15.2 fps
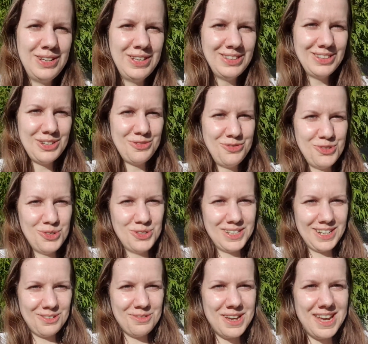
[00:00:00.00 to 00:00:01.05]
the food
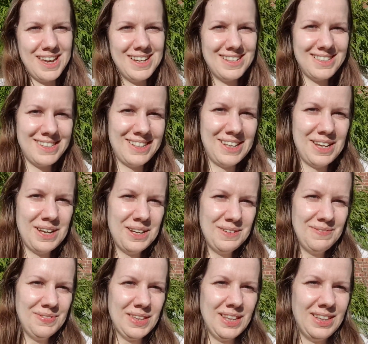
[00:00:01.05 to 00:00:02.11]
that we eat.
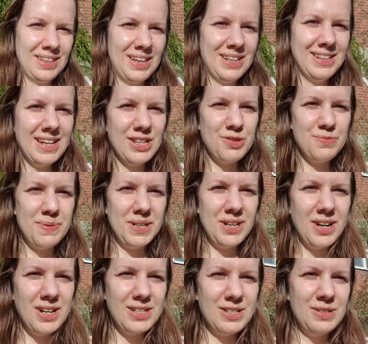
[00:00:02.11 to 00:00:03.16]
And that's
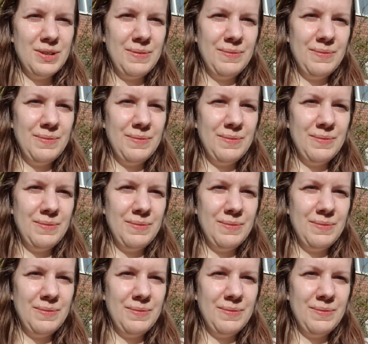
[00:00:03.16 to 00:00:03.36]
because